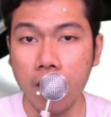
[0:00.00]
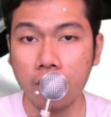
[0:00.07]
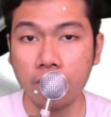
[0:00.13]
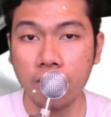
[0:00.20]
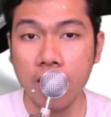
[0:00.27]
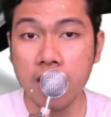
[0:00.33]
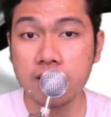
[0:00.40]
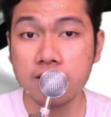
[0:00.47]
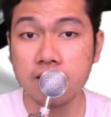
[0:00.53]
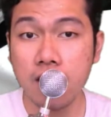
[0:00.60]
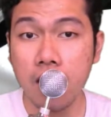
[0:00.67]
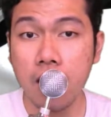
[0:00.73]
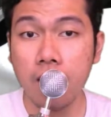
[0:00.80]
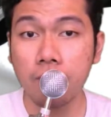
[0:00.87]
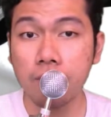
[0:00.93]
vents,
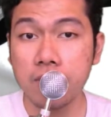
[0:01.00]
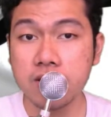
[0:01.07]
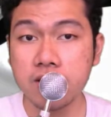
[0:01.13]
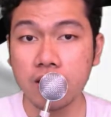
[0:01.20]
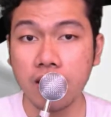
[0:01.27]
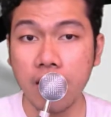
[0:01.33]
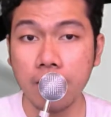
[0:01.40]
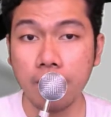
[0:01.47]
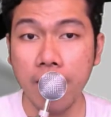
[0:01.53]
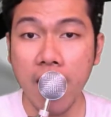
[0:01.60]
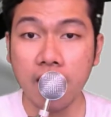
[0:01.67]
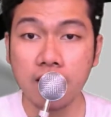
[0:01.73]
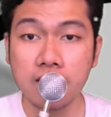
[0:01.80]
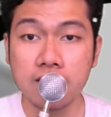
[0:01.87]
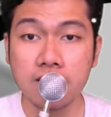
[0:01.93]
misaligned
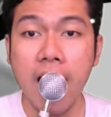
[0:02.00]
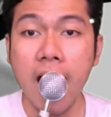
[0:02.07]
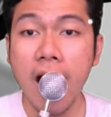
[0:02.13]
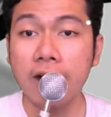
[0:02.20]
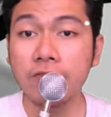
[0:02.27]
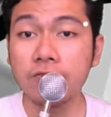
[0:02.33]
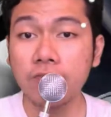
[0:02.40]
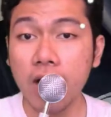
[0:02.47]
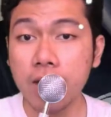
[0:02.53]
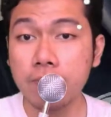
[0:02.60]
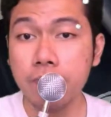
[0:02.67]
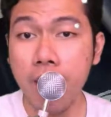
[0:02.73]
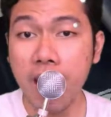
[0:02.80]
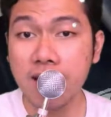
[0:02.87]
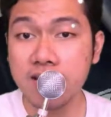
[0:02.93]
panels, and flat
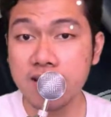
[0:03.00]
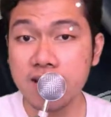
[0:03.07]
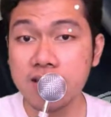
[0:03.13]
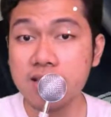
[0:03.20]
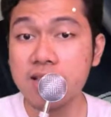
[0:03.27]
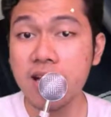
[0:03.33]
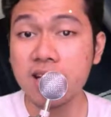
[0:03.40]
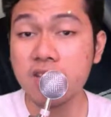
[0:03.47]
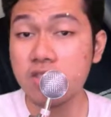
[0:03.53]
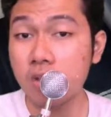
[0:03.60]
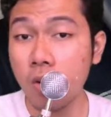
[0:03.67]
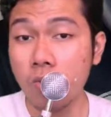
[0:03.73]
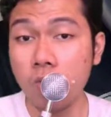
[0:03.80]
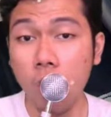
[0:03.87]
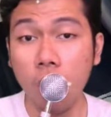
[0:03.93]
back seats that
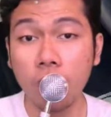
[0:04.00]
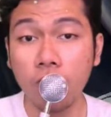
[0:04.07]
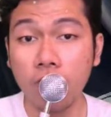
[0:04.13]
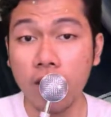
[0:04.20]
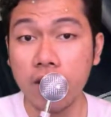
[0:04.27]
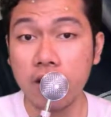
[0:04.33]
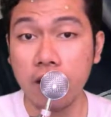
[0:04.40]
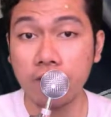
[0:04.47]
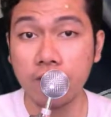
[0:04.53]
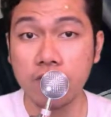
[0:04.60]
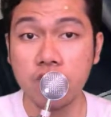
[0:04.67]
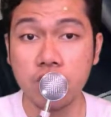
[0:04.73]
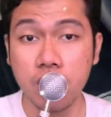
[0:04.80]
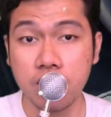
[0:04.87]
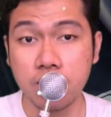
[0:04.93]
don't offer enough
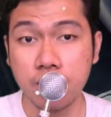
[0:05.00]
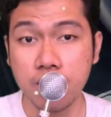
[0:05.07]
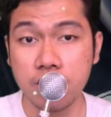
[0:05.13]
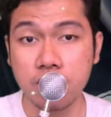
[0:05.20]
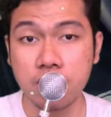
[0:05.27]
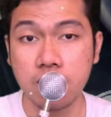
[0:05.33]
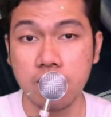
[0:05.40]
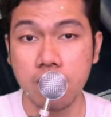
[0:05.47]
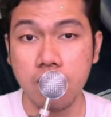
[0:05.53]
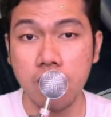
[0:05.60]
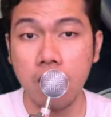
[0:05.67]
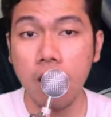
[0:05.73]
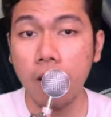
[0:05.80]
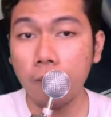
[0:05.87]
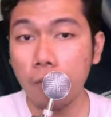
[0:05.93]
adjustments.
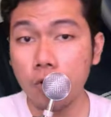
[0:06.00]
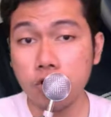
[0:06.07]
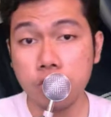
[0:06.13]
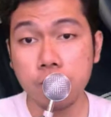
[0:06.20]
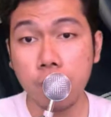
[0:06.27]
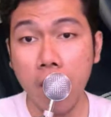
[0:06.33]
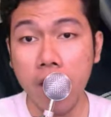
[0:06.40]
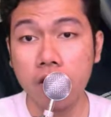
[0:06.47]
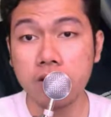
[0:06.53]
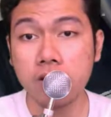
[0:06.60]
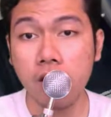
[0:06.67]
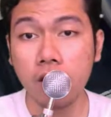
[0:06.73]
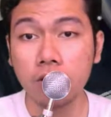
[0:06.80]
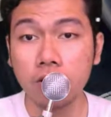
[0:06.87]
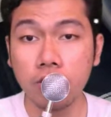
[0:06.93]
Most buyers
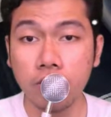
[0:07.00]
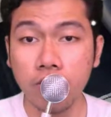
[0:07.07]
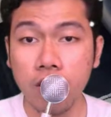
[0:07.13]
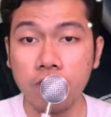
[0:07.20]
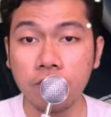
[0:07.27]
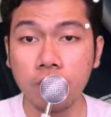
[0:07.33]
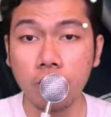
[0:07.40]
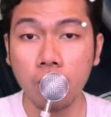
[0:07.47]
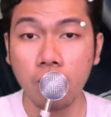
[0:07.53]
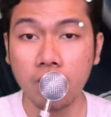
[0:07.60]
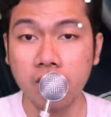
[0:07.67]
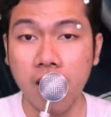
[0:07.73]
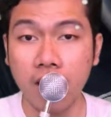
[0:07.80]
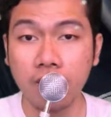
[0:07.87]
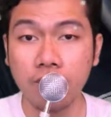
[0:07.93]
are looking for more
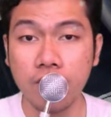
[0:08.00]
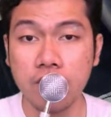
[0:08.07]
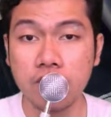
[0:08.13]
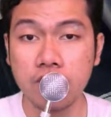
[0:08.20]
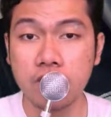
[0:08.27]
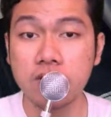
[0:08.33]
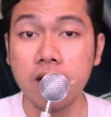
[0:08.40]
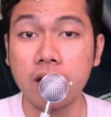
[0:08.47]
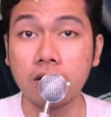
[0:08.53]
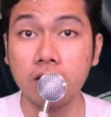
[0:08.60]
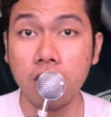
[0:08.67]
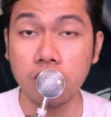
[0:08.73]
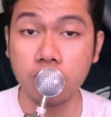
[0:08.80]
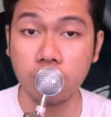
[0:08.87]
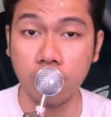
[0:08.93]
tech features than
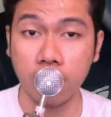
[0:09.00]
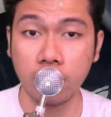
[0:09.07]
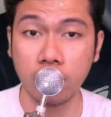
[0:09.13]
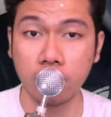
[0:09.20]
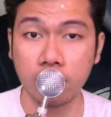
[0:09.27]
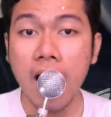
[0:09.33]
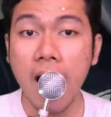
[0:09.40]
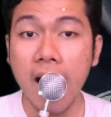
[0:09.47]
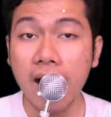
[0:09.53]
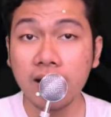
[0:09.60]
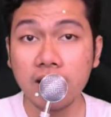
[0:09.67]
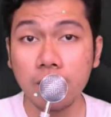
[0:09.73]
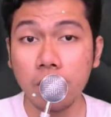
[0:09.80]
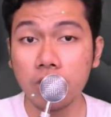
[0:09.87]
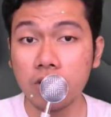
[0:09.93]
luxury though, and
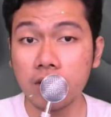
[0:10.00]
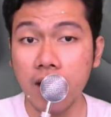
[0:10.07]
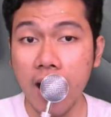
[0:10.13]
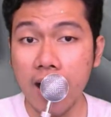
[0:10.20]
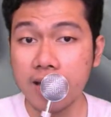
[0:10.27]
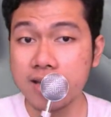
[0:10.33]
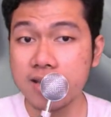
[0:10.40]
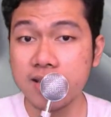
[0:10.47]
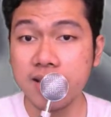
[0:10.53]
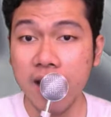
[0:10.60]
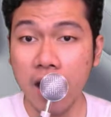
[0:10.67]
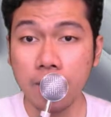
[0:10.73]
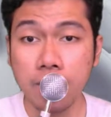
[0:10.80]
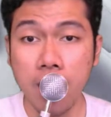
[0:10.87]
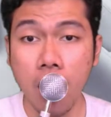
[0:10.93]
the Model X
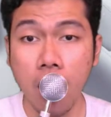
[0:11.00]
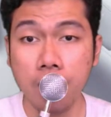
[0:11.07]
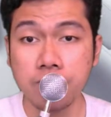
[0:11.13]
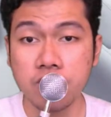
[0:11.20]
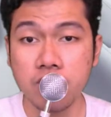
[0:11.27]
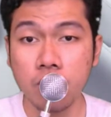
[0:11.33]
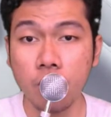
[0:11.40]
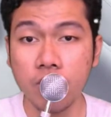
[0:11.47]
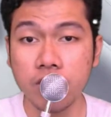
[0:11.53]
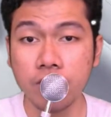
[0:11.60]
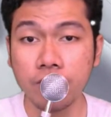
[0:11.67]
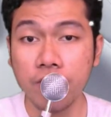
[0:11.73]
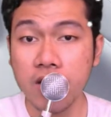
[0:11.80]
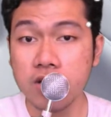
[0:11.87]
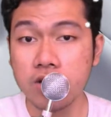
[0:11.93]
can be optioned with the
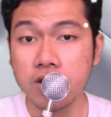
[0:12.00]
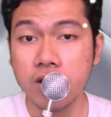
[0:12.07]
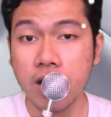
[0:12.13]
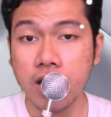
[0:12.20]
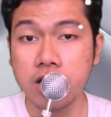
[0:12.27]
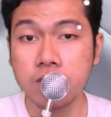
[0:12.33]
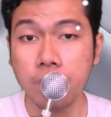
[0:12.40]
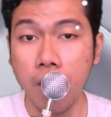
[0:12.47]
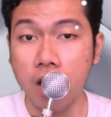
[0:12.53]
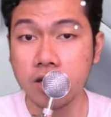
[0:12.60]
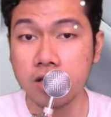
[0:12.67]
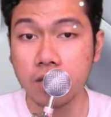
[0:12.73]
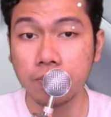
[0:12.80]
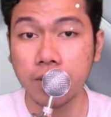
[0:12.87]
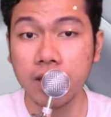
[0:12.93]
feature that is
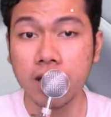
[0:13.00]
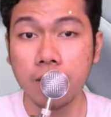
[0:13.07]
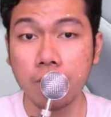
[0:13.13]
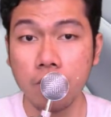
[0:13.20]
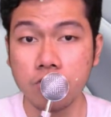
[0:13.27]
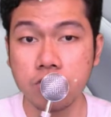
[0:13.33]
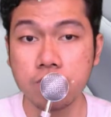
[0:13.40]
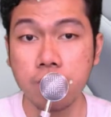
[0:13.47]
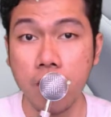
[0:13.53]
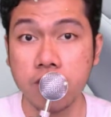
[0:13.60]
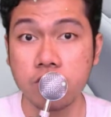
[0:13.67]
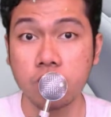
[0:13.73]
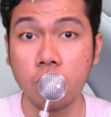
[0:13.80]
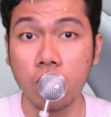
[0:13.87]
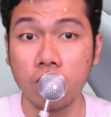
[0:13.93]
possibly the most
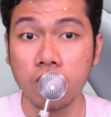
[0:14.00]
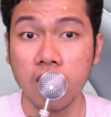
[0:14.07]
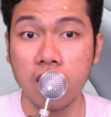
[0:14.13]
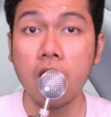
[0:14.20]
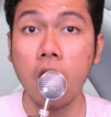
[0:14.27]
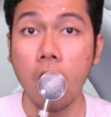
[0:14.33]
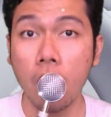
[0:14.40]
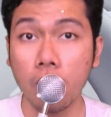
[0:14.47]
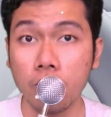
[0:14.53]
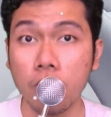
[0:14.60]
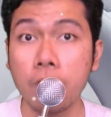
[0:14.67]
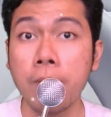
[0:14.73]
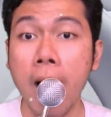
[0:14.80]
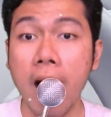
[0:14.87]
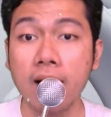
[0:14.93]
buzzworthy,
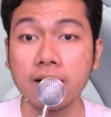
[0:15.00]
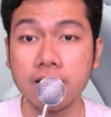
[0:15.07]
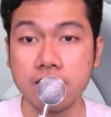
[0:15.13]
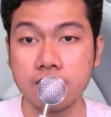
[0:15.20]
autopilot.